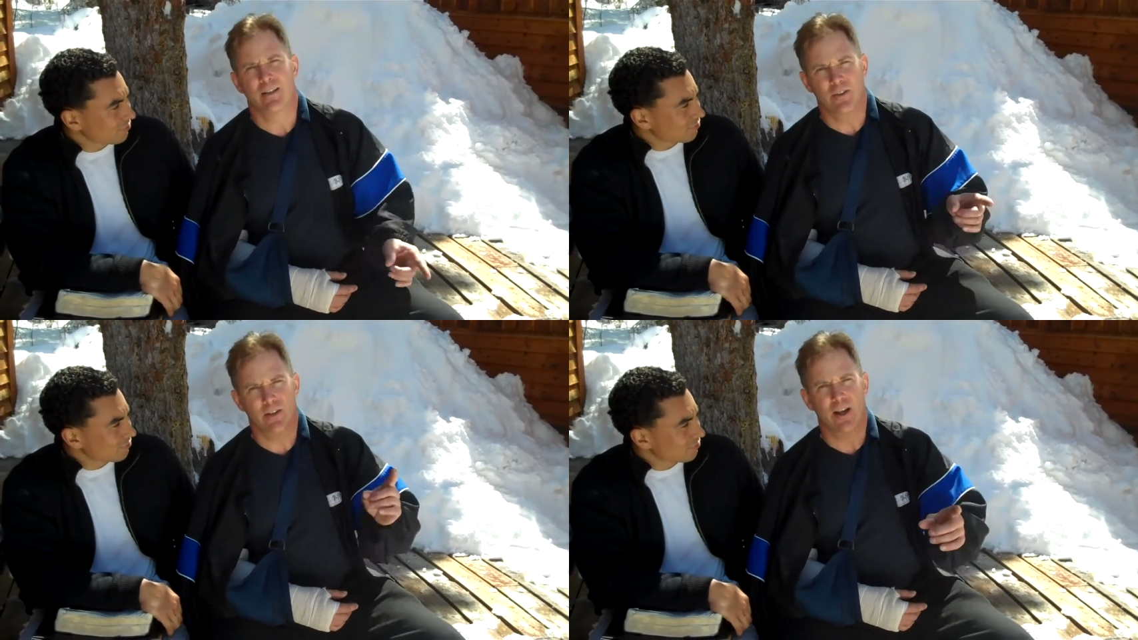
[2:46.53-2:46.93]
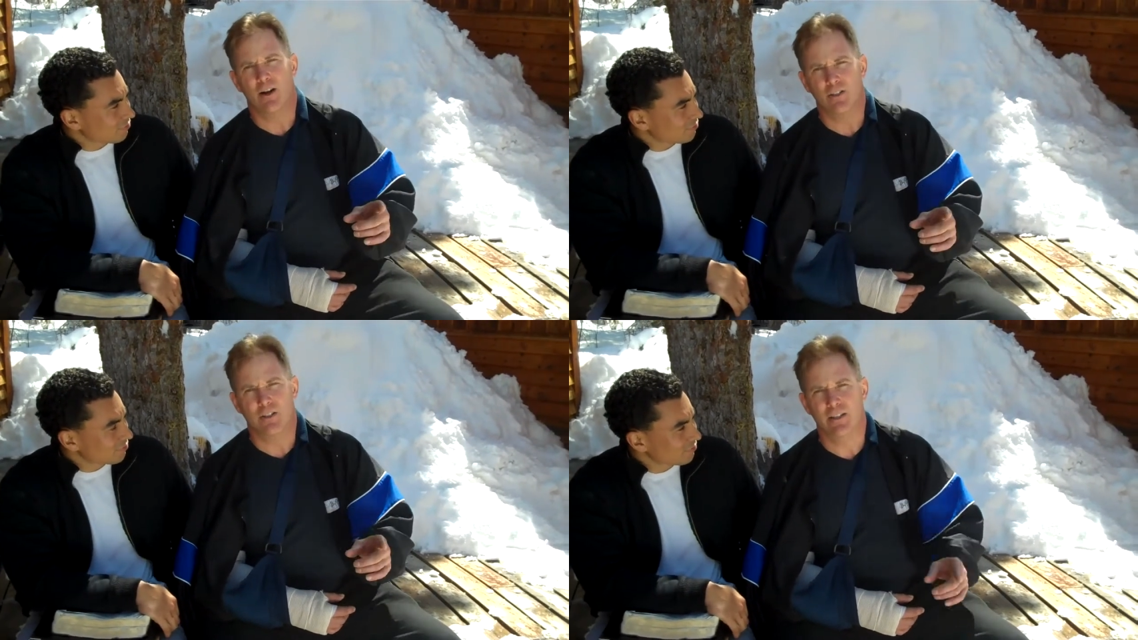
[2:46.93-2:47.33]
Speaker 1: to the
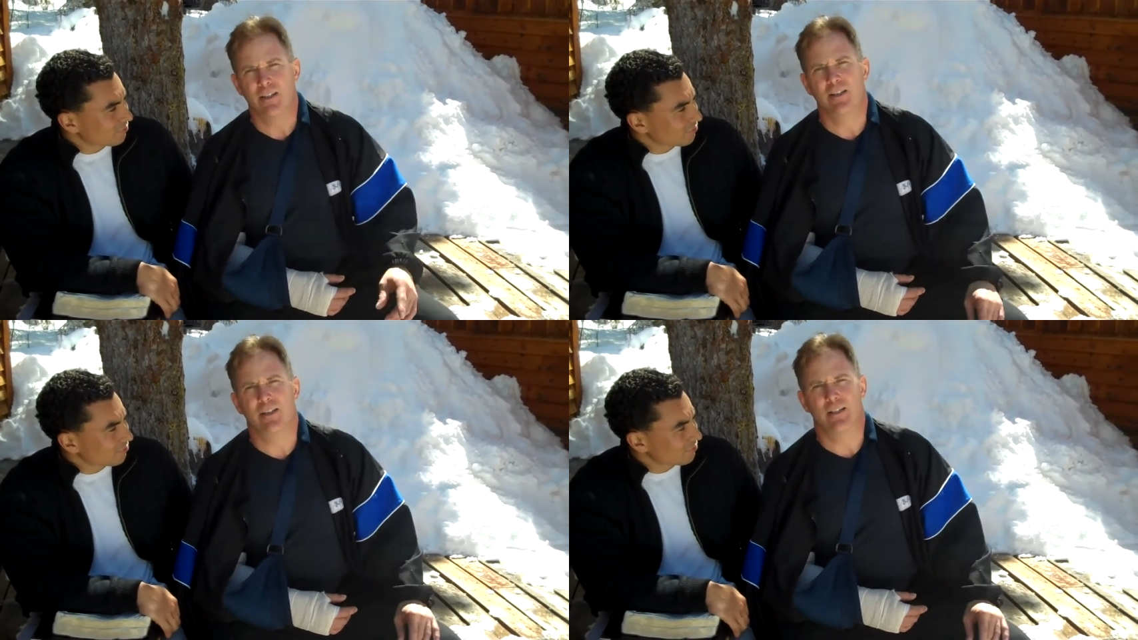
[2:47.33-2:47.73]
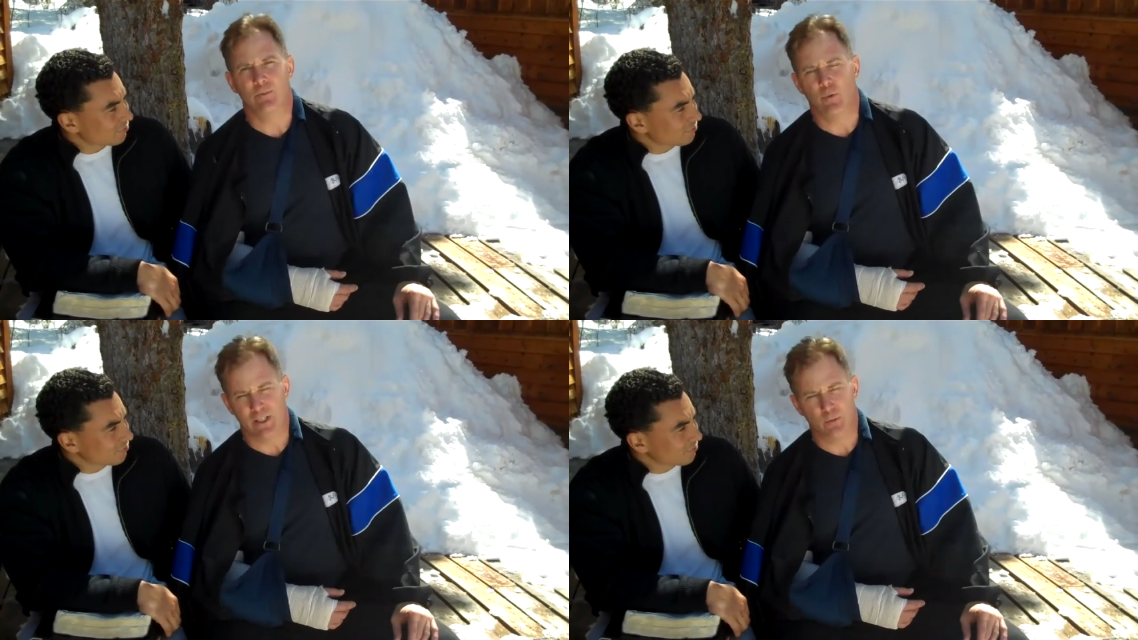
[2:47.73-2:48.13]
altar,
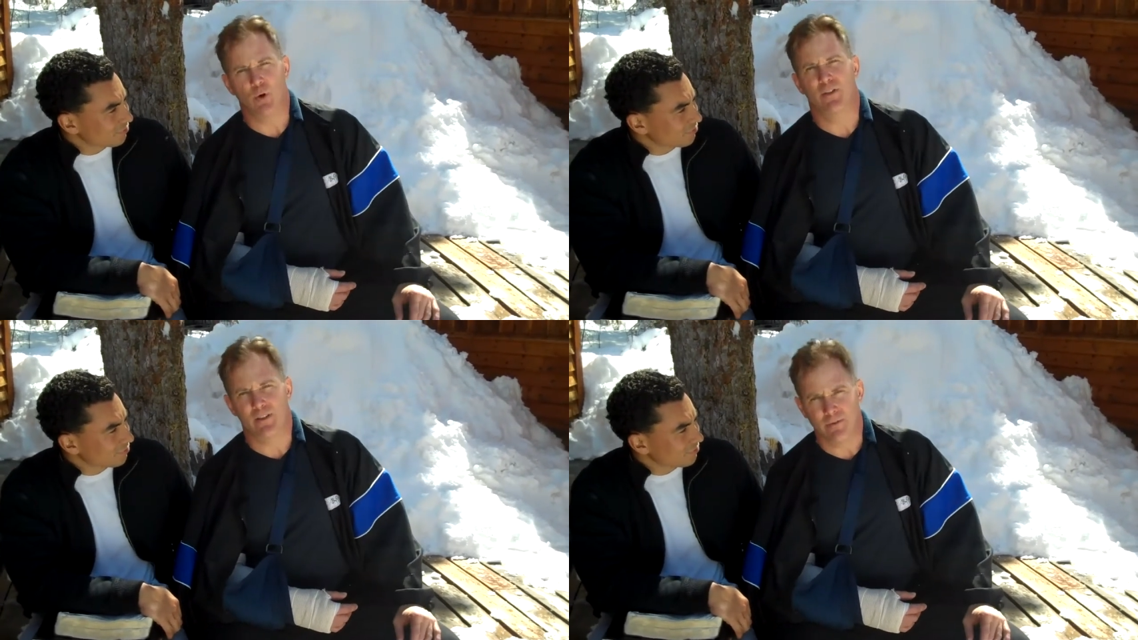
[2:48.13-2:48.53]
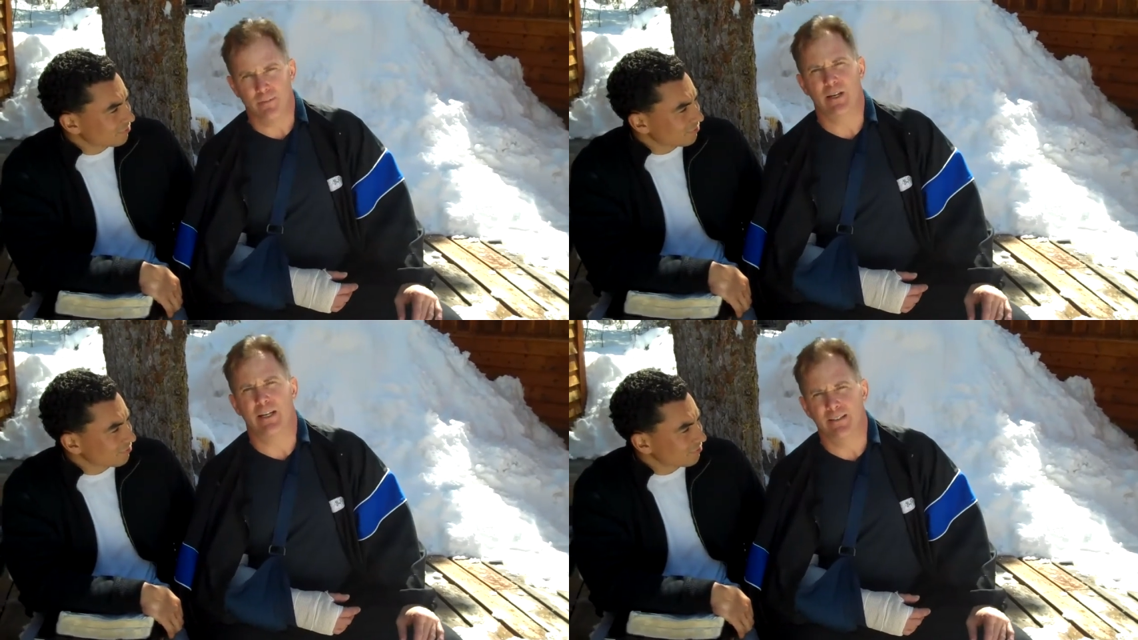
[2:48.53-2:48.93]
is it's worth it for
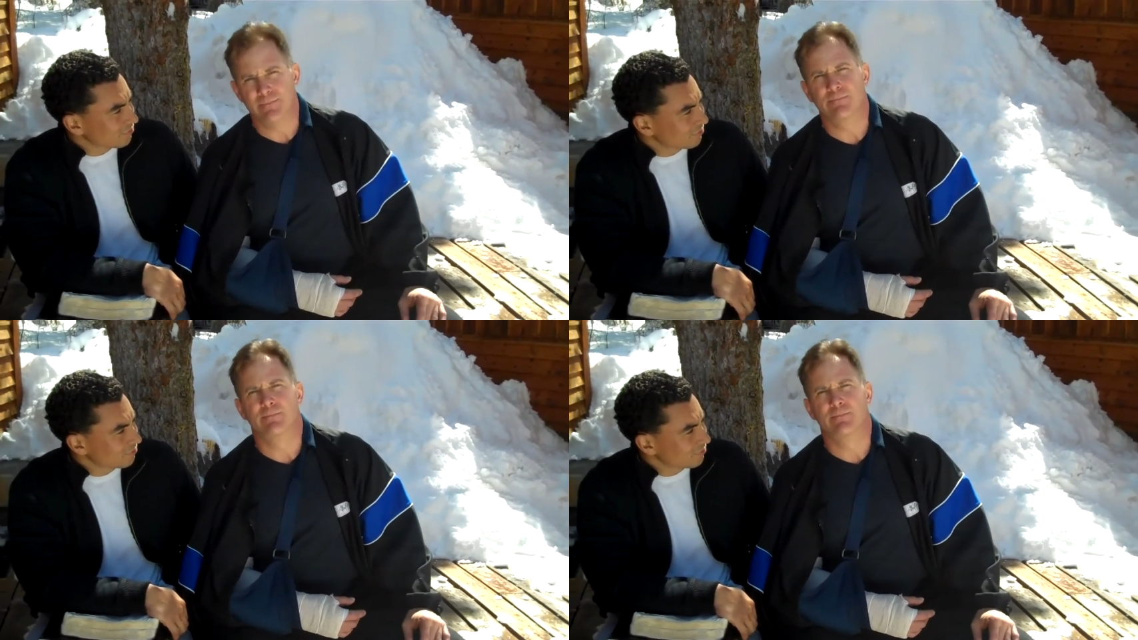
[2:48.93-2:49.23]
me.